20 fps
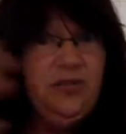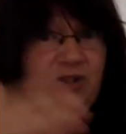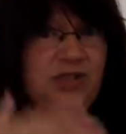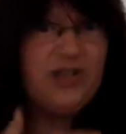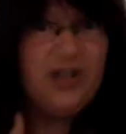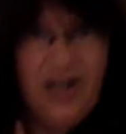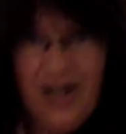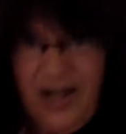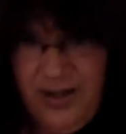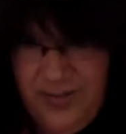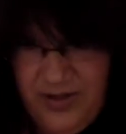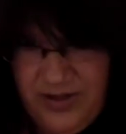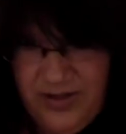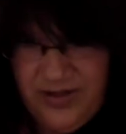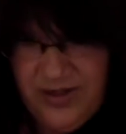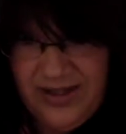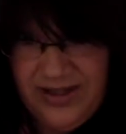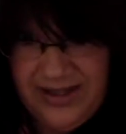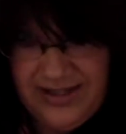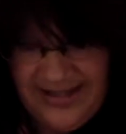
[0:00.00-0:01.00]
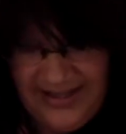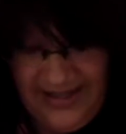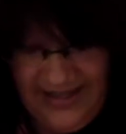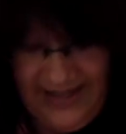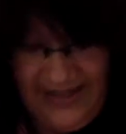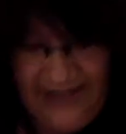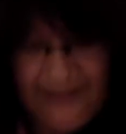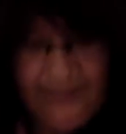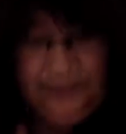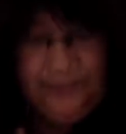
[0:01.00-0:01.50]
which I'll be doing this
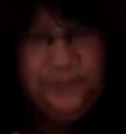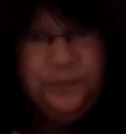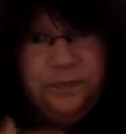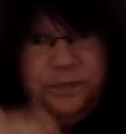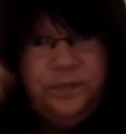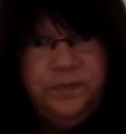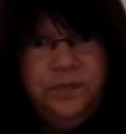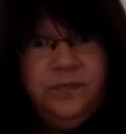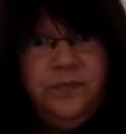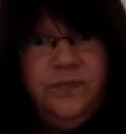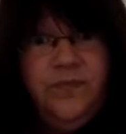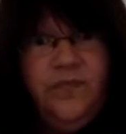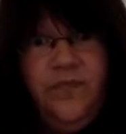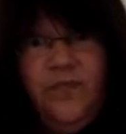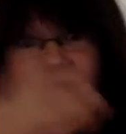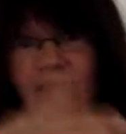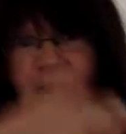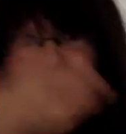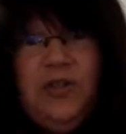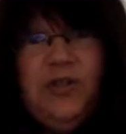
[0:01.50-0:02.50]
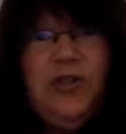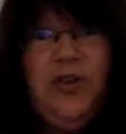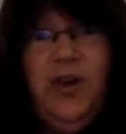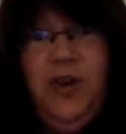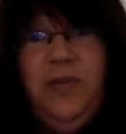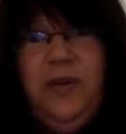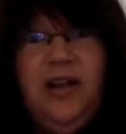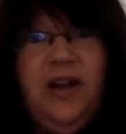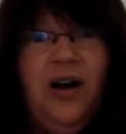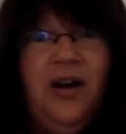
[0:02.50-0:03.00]
Sunday, so
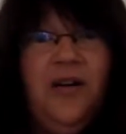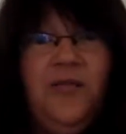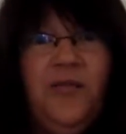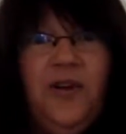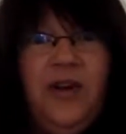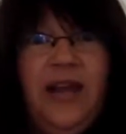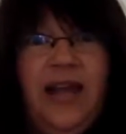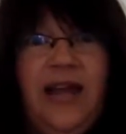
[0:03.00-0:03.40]
I'll be at all four